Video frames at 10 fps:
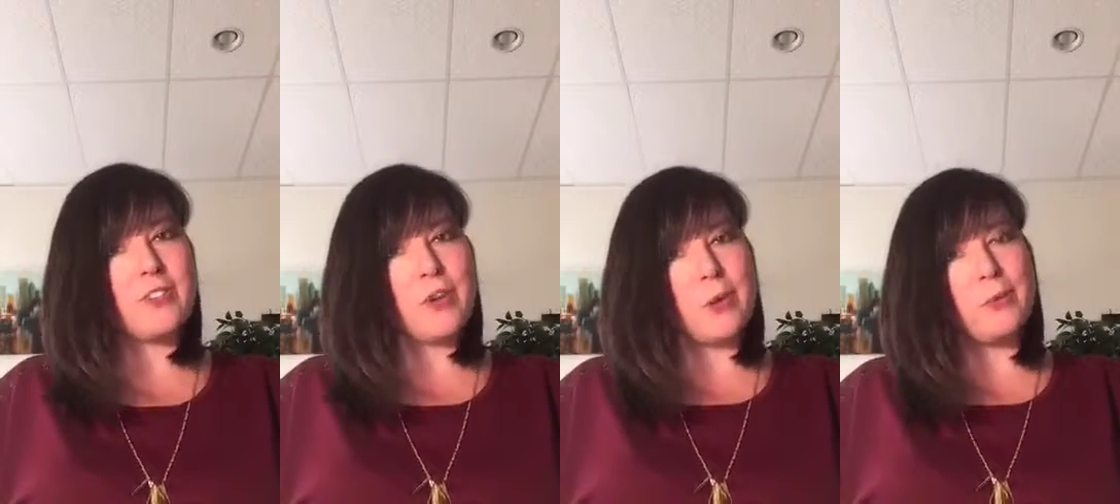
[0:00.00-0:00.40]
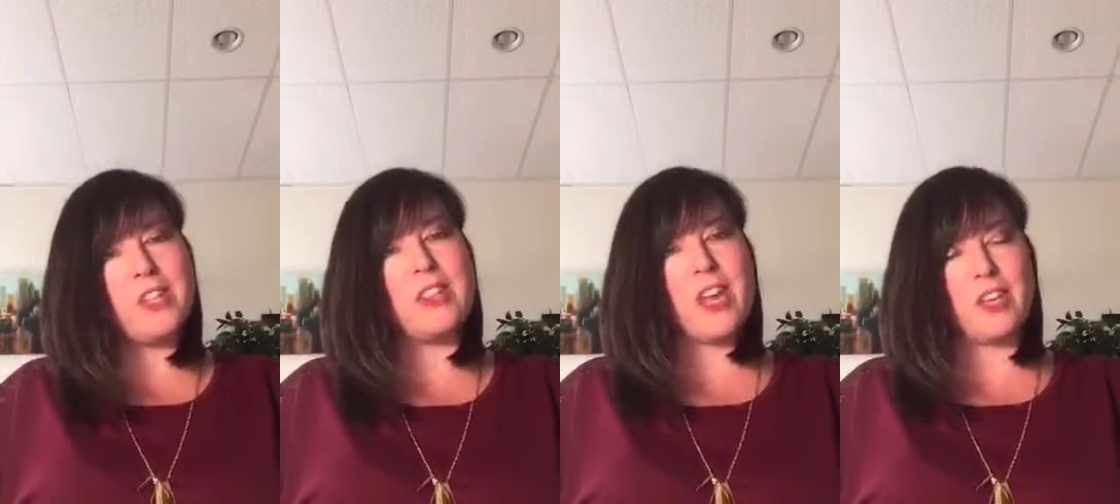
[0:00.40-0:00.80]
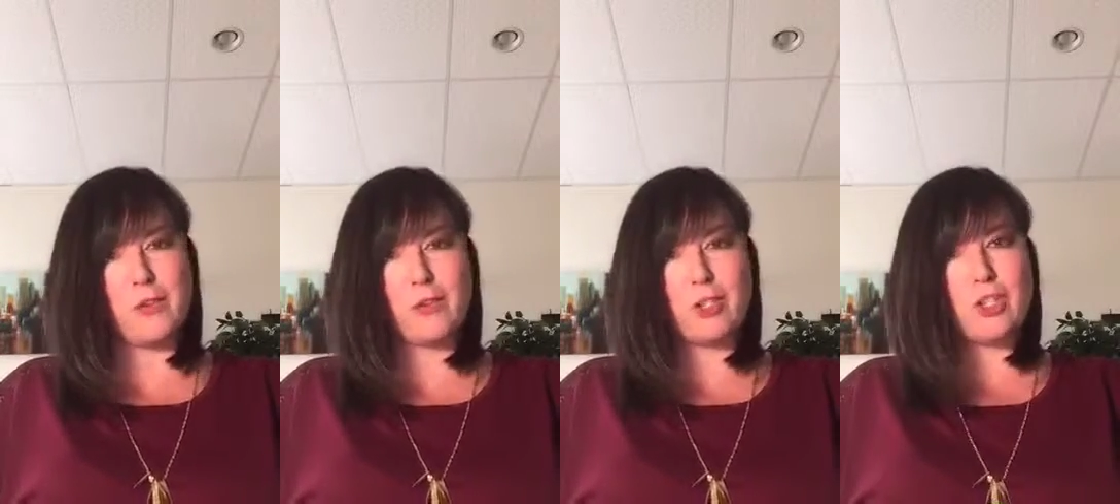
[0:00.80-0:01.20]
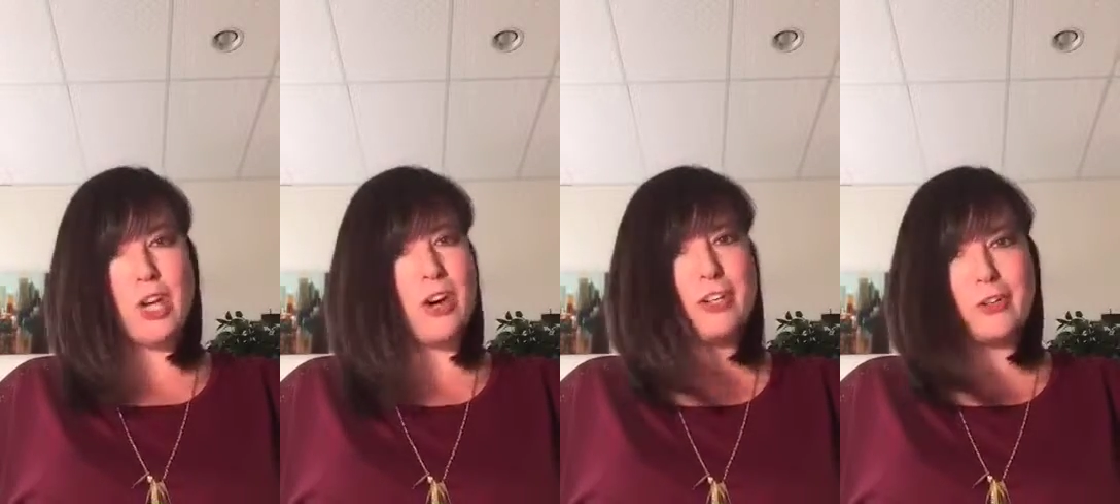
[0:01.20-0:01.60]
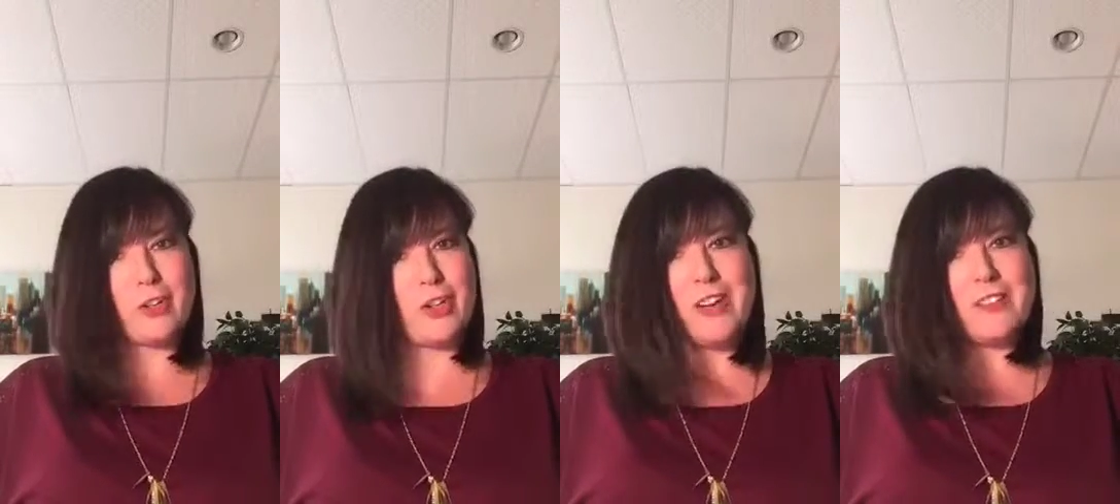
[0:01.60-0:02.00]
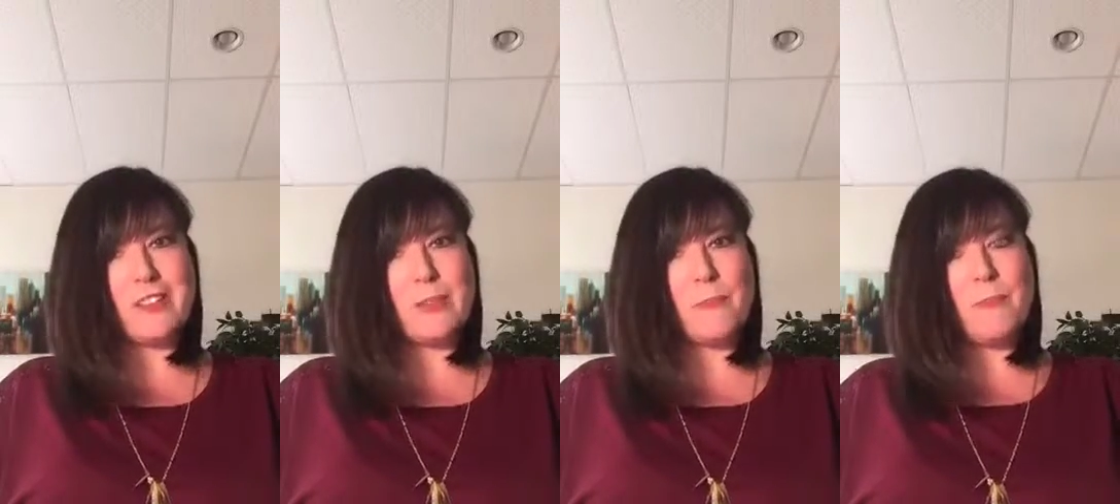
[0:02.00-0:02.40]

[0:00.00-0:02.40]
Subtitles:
So I really thank you for sharing your thoughts.